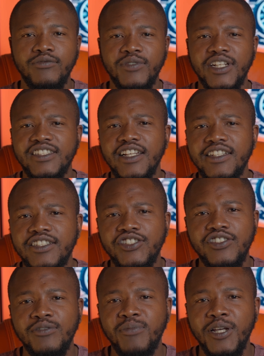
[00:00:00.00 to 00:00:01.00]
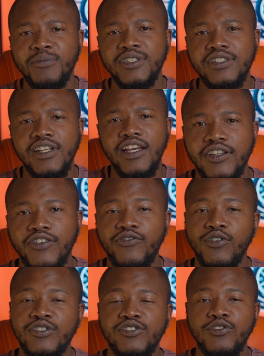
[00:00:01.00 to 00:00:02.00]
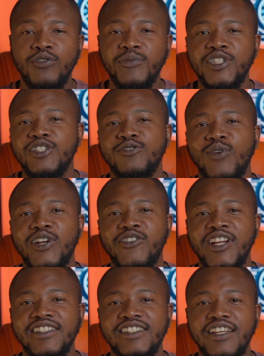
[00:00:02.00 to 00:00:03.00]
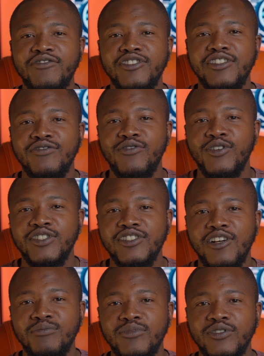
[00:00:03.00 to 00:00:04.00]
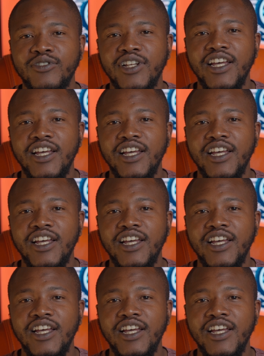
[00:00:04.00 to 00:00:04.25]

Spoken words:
When I say additional payments, if your installment is 1.70 Rand, for example,